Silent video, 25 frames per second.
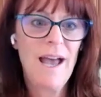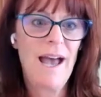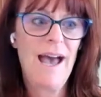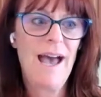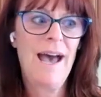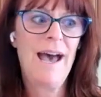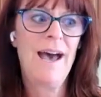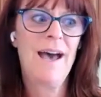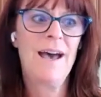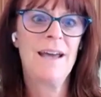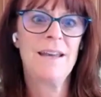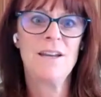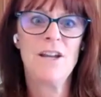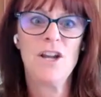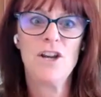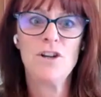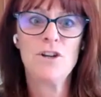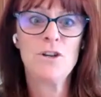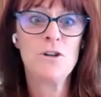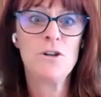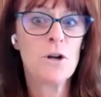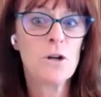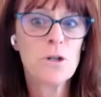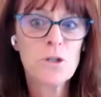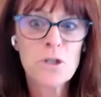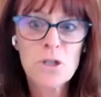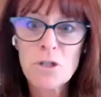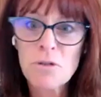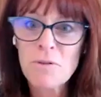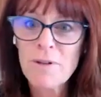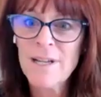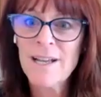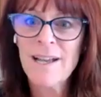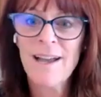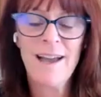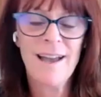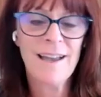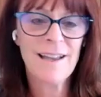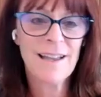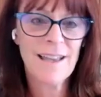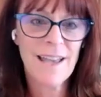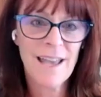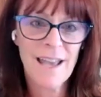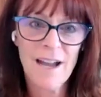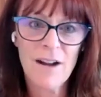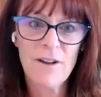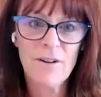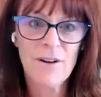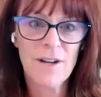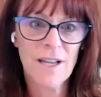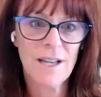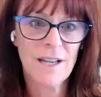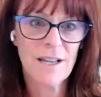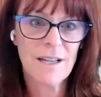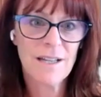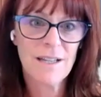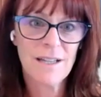and nurturing and caring.